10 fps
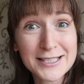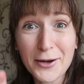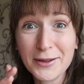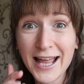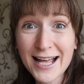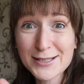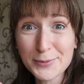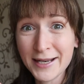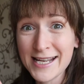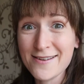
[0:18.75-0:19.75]
So
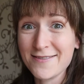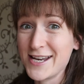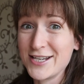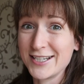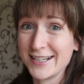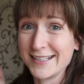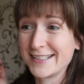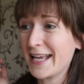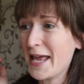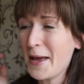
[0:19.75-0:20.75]
that's when he features